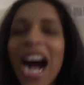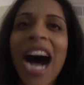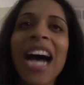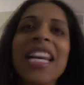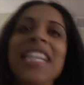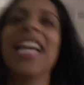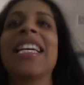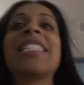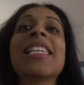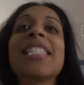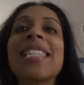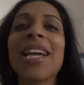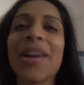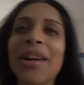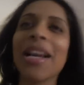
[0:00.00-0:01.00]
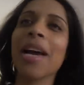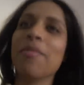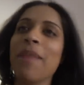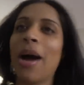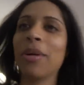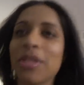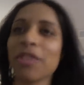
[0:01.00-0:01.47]
unnecessary
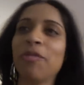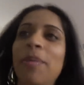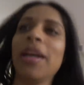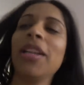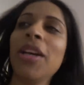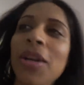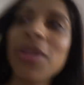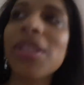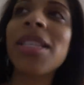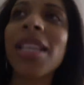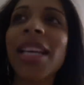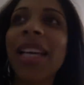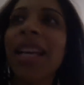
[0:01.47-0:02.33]
amount of pillows.